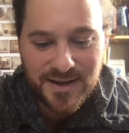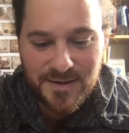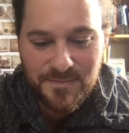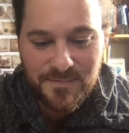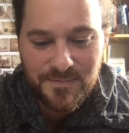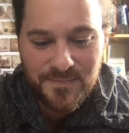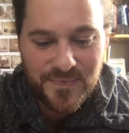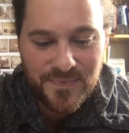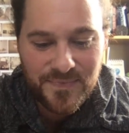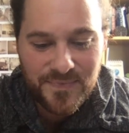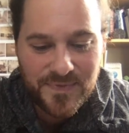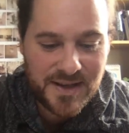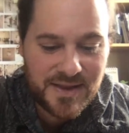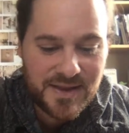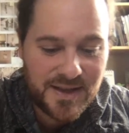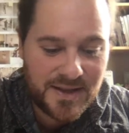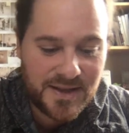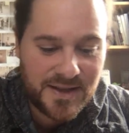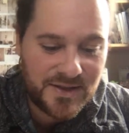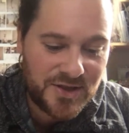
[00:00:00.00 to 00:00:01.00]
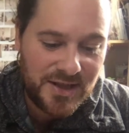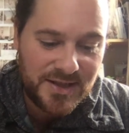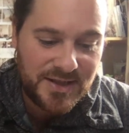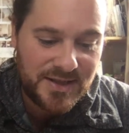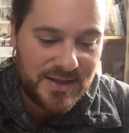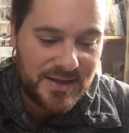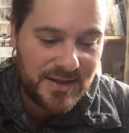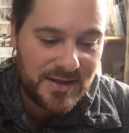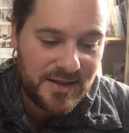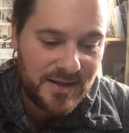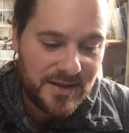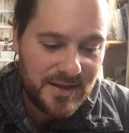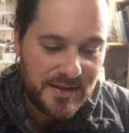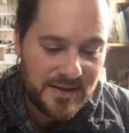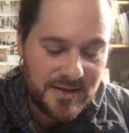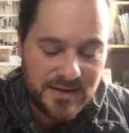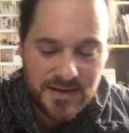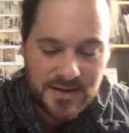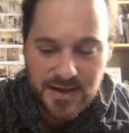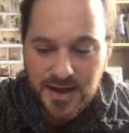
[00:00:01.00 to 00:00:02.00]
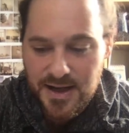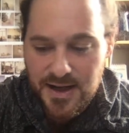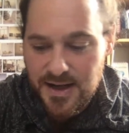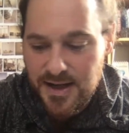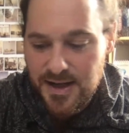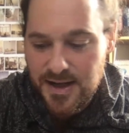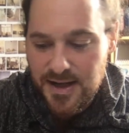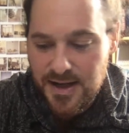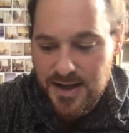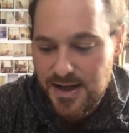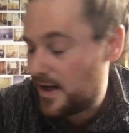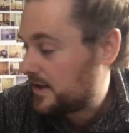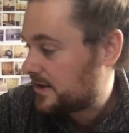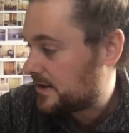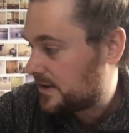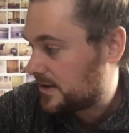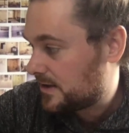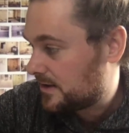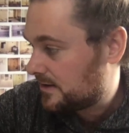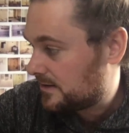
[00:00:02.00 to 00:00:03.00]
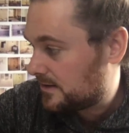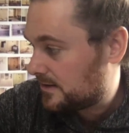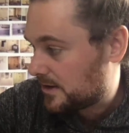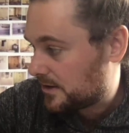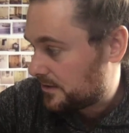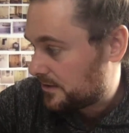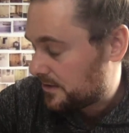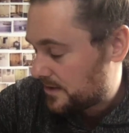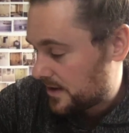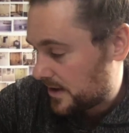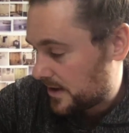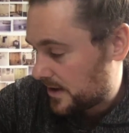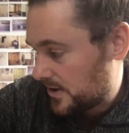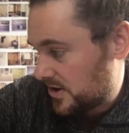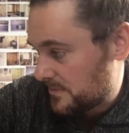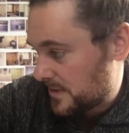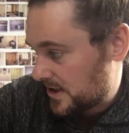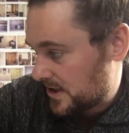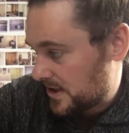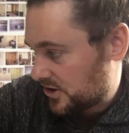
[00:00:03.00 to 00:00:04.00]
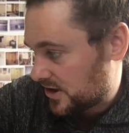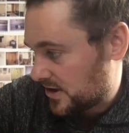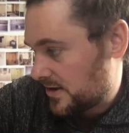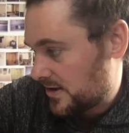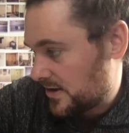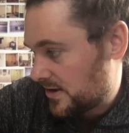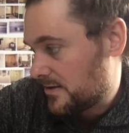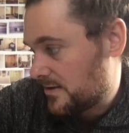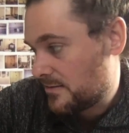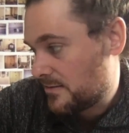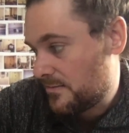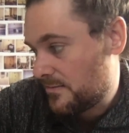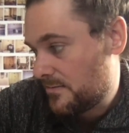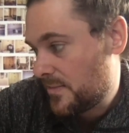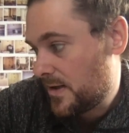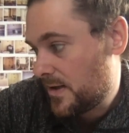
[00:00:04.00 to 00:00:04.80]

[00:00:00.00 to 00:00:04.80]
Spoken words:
I think I don't think she's mentioned